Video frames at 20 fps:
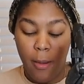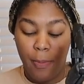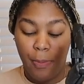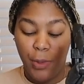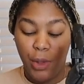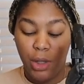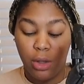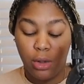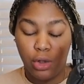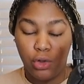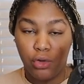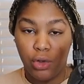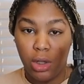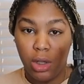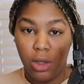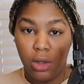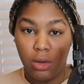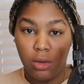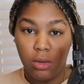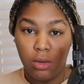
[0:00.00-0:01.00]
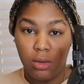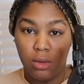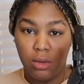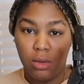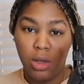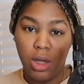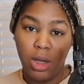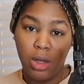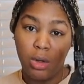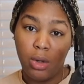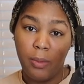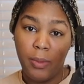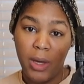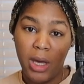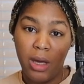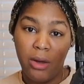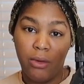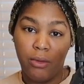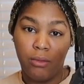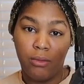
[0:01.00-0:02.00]
you know, drill a little
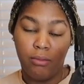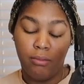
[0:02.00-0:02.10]
bit,